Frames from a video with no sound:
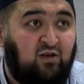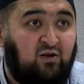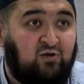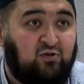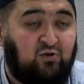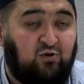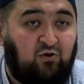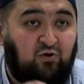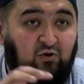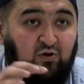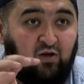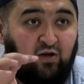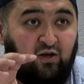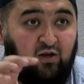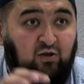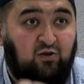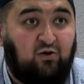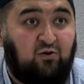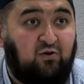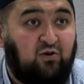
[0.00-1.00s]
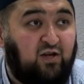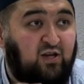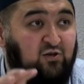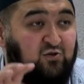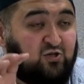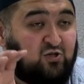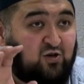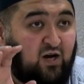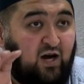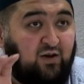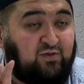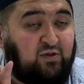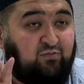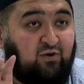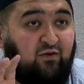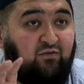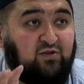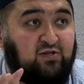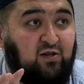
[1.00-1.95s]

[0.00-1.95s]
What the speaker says: So, you know, He describes the Prophet